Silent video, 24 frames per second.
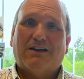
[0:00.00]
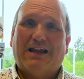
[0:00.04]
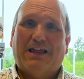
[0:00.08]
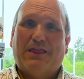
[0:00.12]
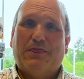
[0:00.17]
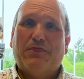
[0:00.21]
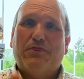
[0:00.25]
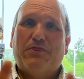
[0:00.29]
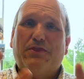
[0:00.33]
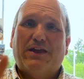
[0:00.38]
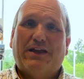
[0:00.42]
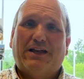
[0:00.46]

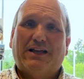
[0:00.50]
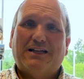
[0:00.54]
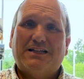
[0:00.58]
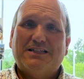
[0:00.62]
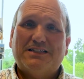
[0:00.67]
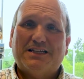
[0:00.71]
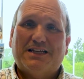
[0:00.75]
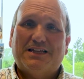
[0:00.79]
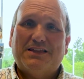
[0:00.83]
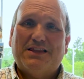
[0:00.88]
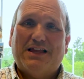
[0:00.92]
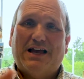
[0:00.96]
and
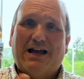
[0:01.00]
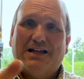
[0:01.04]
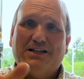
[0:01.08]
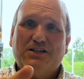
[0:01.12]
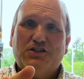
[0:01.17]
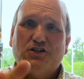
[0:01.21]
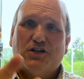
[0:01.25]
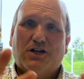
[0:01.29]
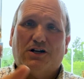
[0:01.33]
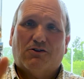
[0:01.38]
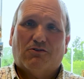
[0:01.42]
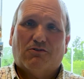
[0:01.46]
things in that
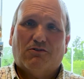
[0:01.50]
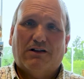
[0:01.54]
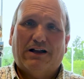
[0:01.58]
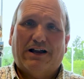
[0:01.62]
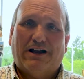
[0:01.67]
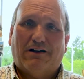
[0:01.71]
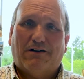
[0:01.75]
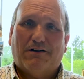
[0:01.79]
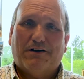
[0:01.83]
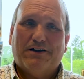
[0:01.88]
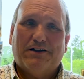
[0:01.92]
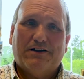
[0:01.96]
general
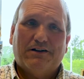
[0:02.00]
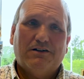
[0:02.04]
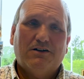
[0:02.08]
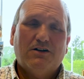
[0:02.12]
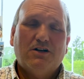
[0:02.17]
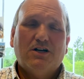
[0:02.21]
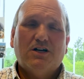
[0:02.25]
area